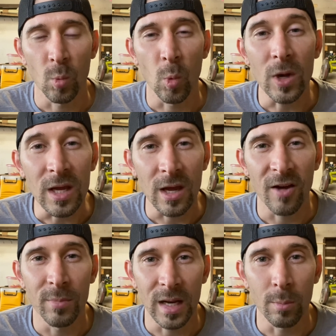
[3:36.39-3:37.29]
we
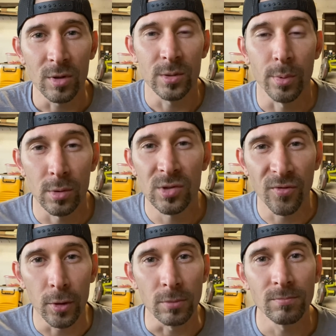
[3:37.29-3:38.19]
have been able to produce
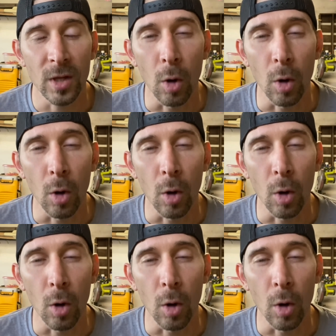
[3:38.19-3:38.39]
fruit,